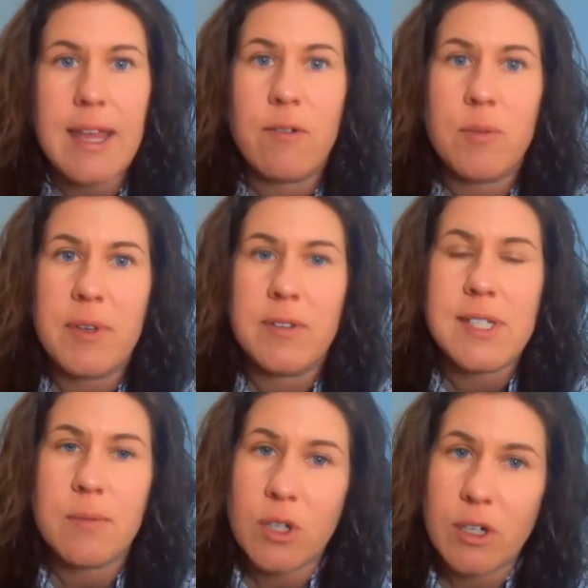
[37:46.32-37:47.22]
that would be
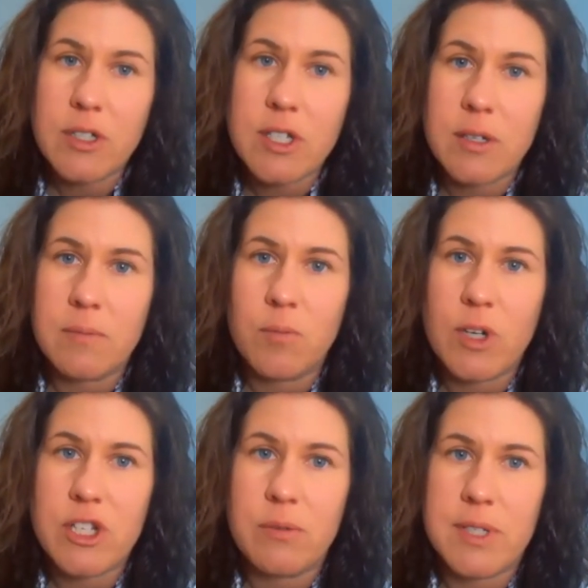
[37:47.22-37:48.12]
similar to
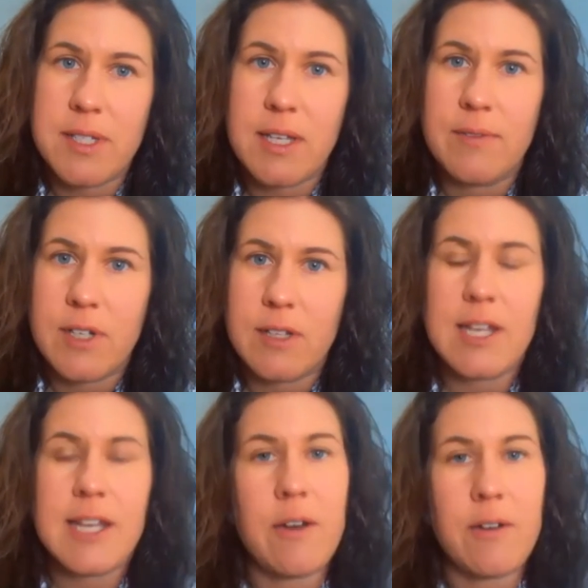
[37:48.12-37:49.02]
what you would see even in
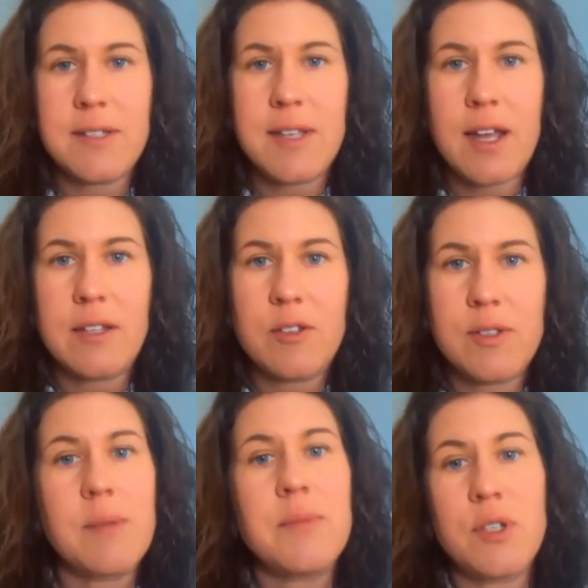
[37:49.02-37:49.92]
the accounting side. So
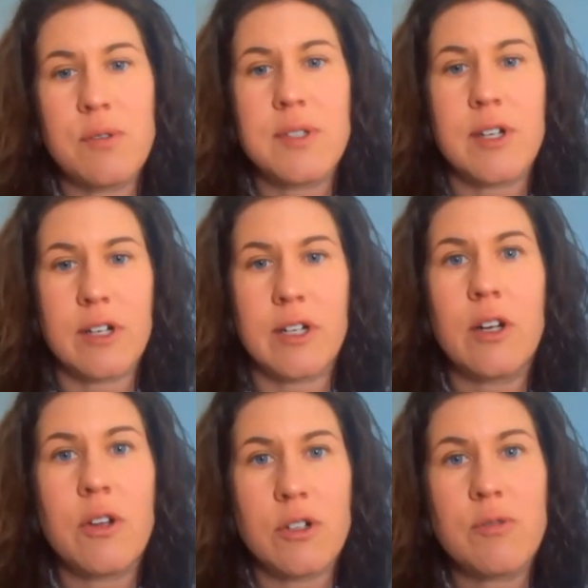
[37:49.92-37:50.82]
some students that are going
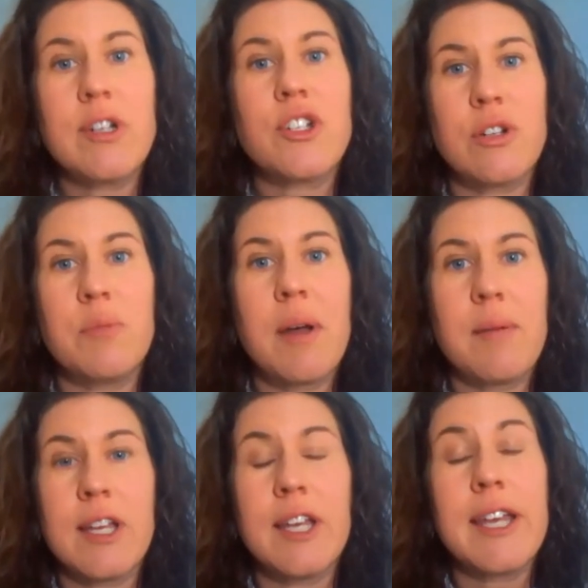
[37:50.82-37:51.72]
to go your traditional
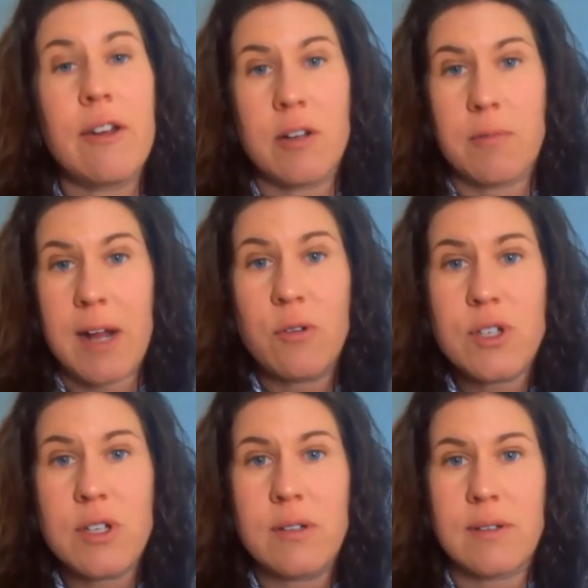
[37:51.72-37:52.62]
public accounting
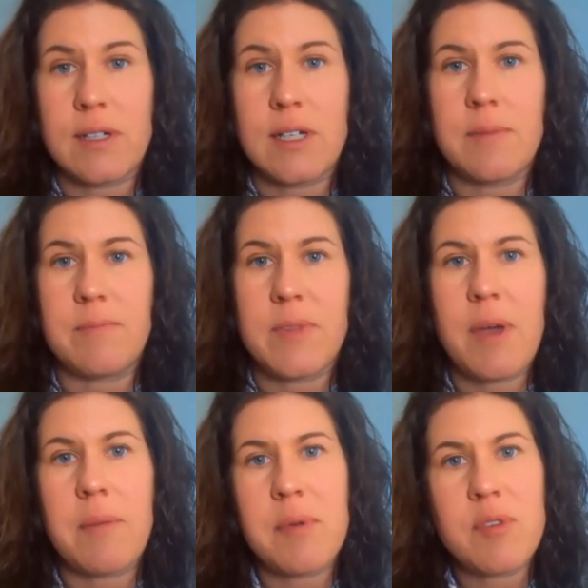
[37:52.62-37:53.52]
route, um, they
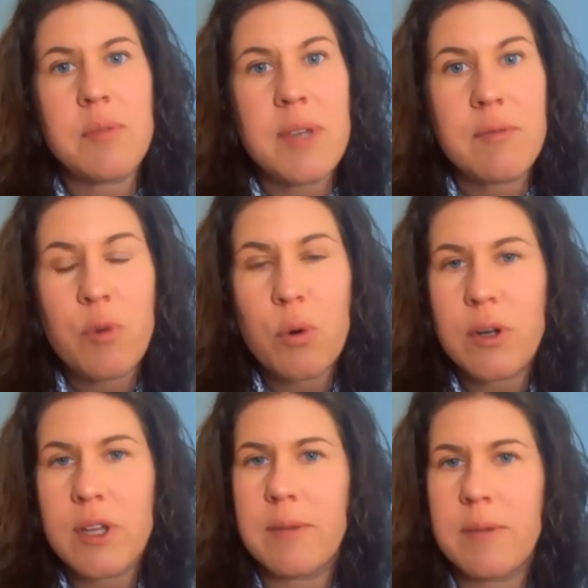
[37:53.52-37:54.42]
might be with the big
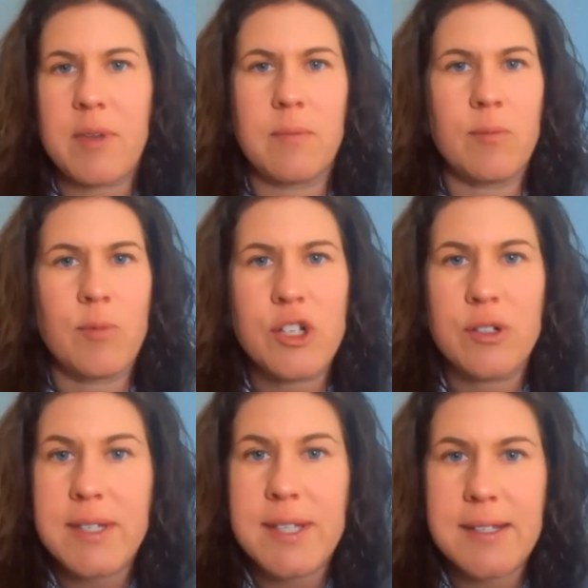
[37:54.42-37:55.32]
four, they might be in
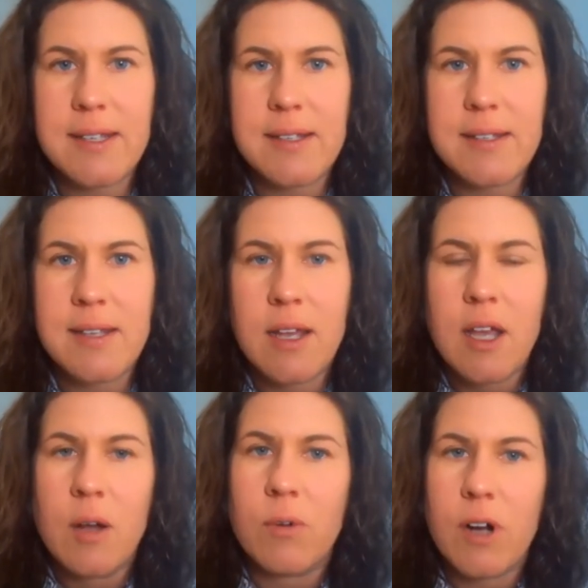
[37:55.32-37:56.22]
regional sixes.
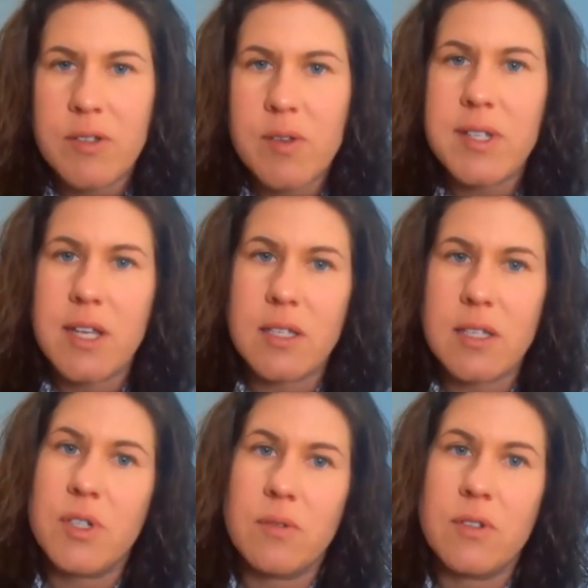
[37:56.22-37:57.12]
We're also seeing
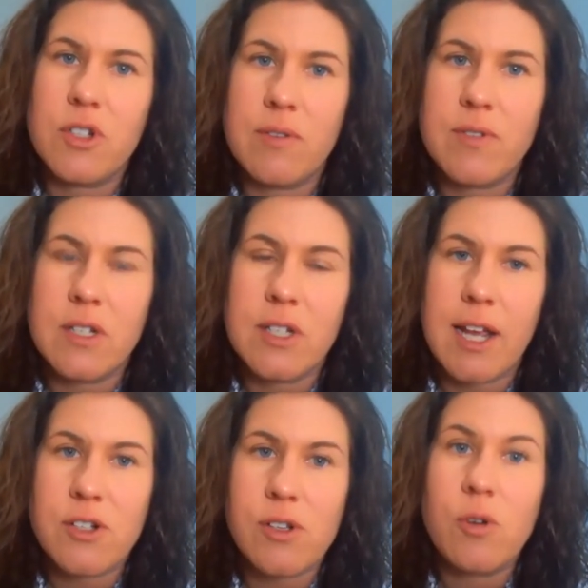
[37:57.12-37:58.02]
some students shift into
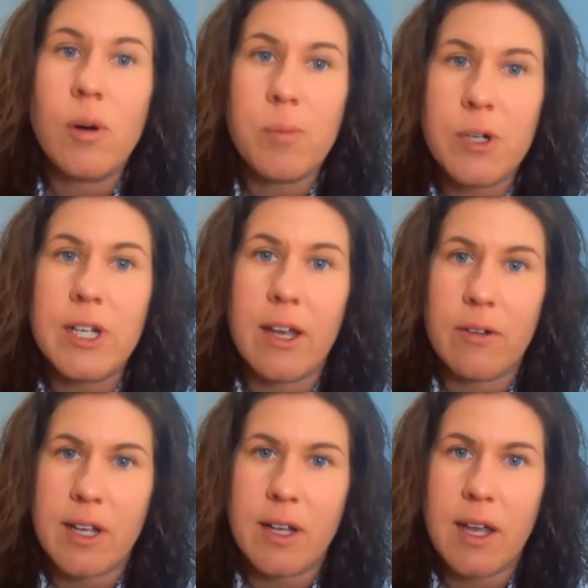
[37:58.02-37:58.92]
actually corporate
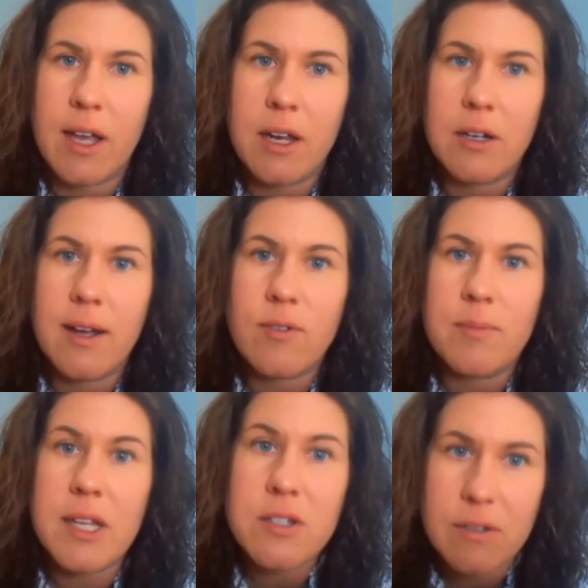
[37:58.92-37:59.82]
accounting and
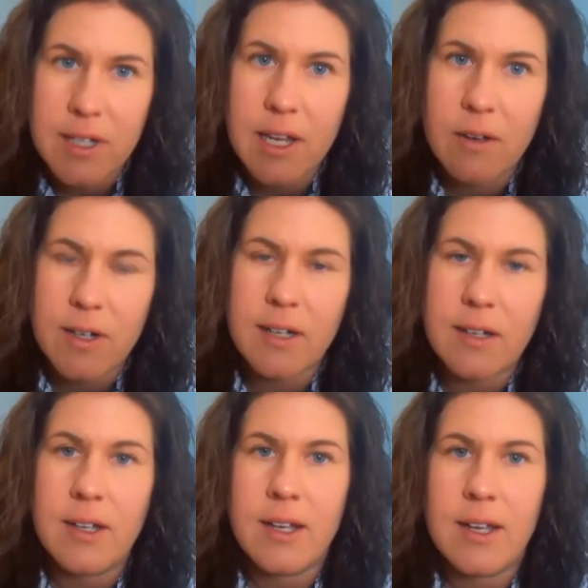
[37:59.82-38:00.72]
governmental accounting